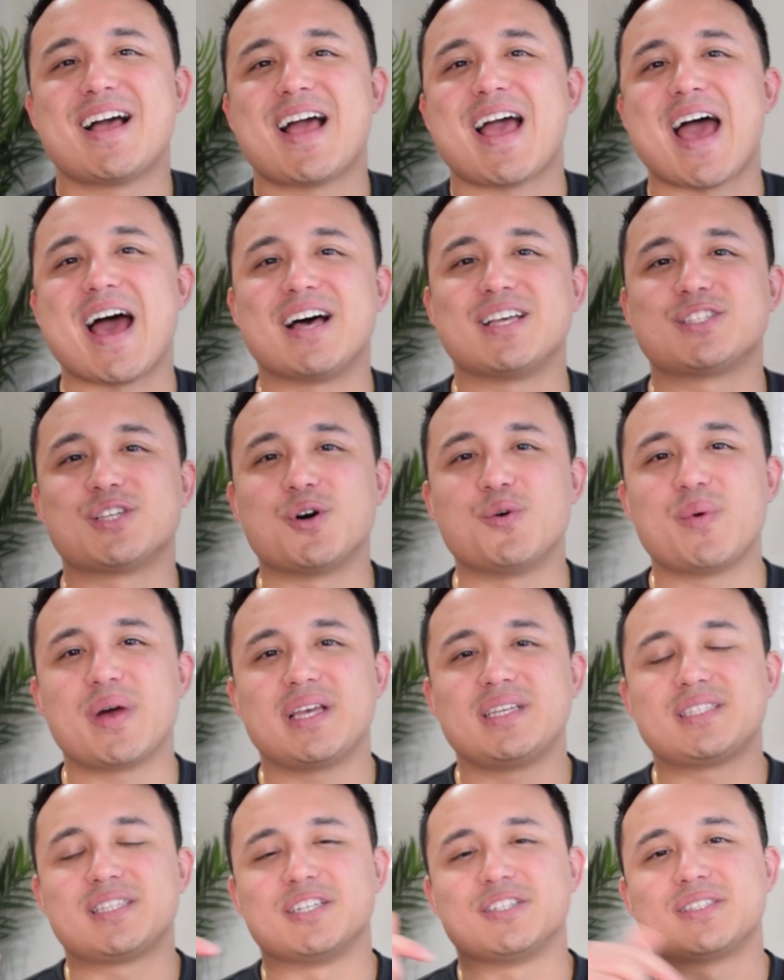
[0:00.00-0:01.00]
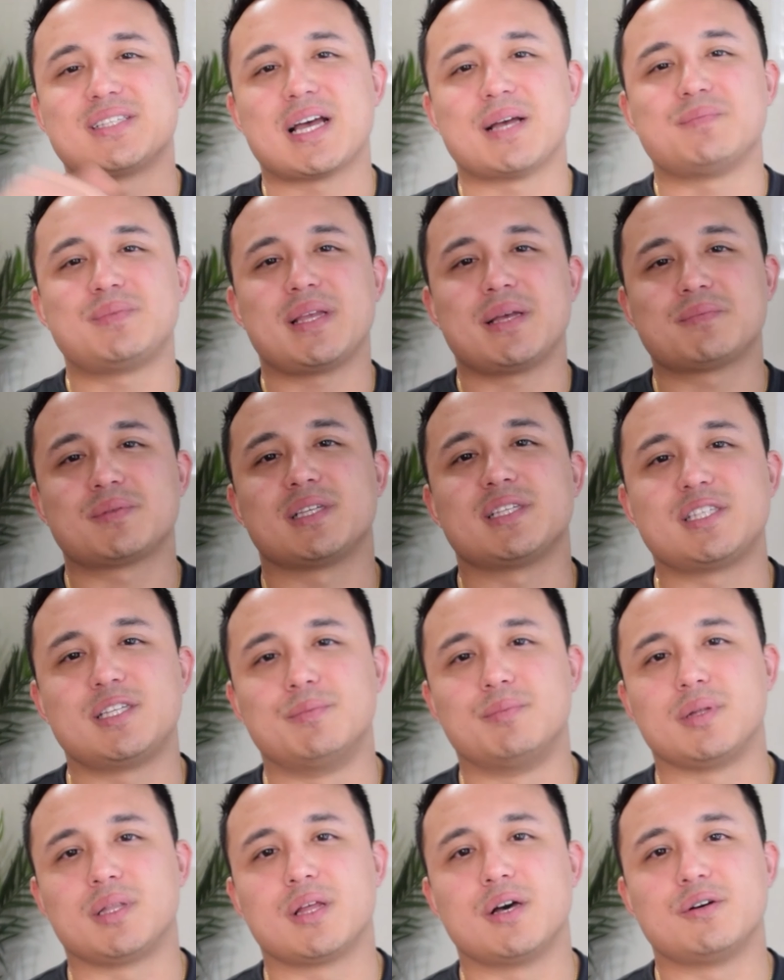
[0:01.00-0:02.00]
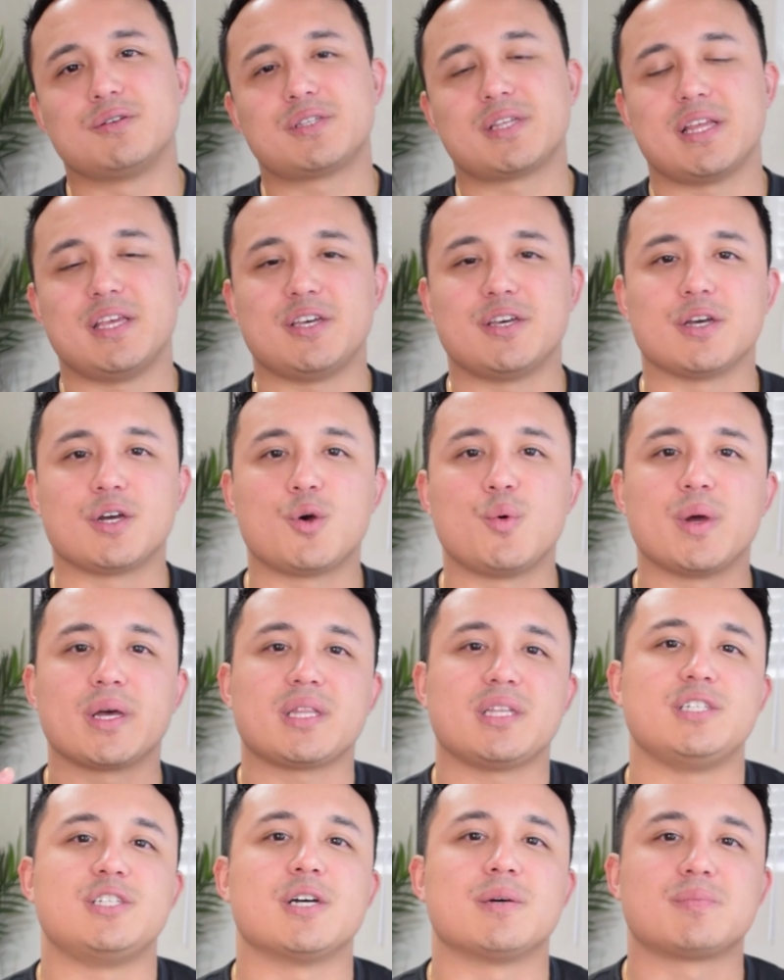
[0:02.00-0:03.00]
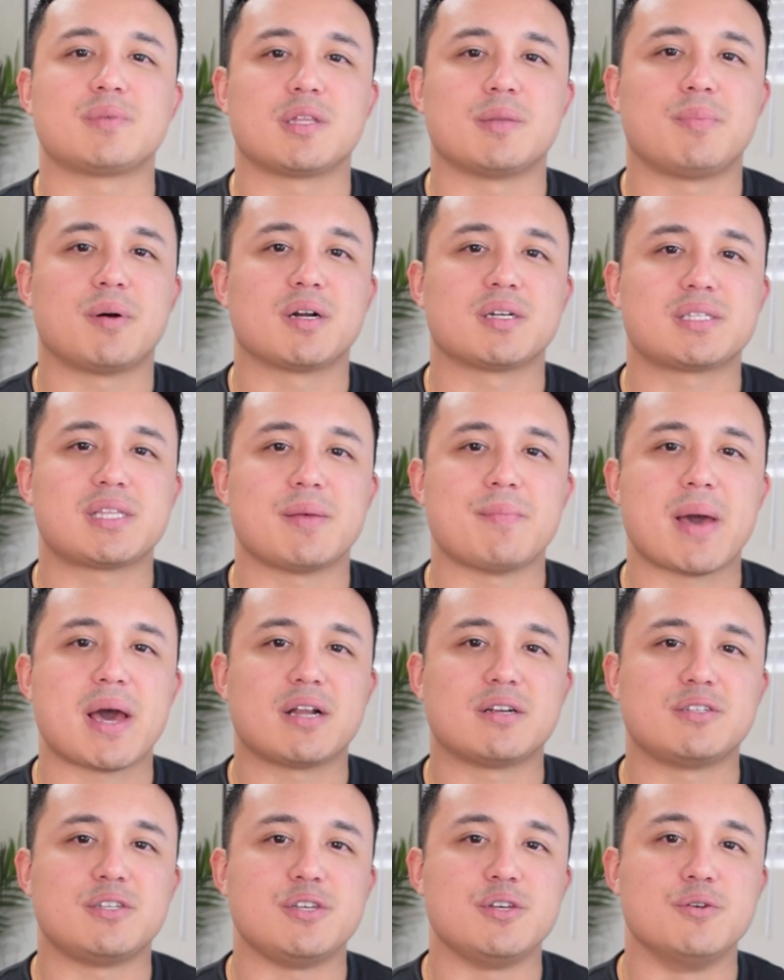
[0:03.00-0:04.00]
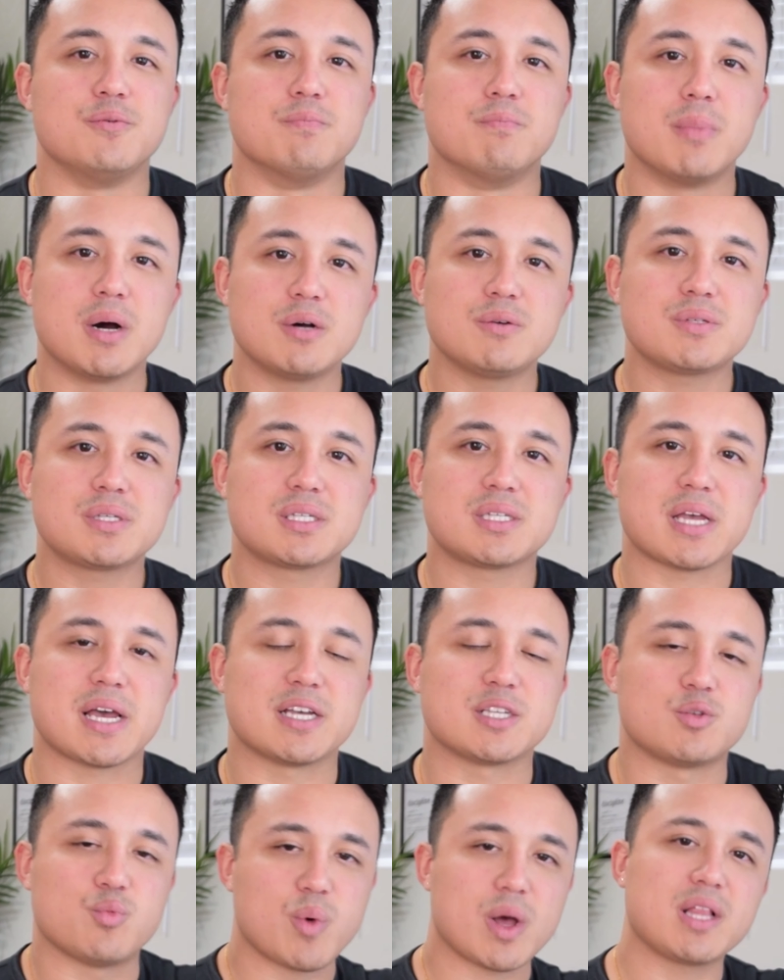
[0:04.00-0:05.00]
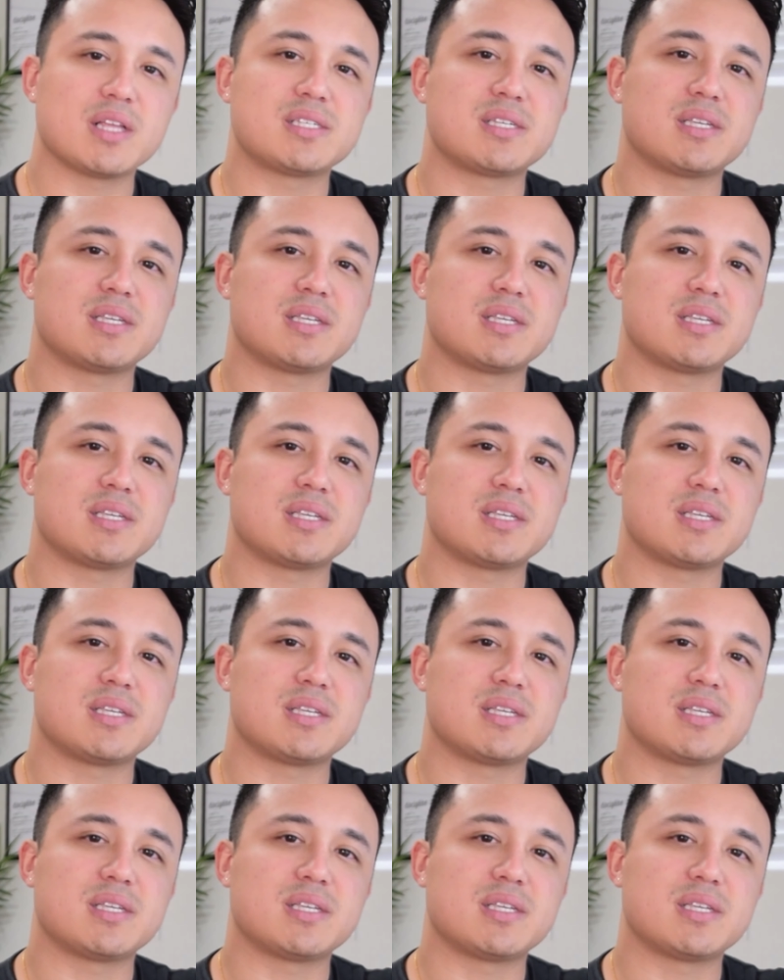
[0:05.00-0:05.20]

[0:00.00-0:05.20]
As always, there's timestamps listed below so that you could quickly jump to the parts that matter to you most, as well as a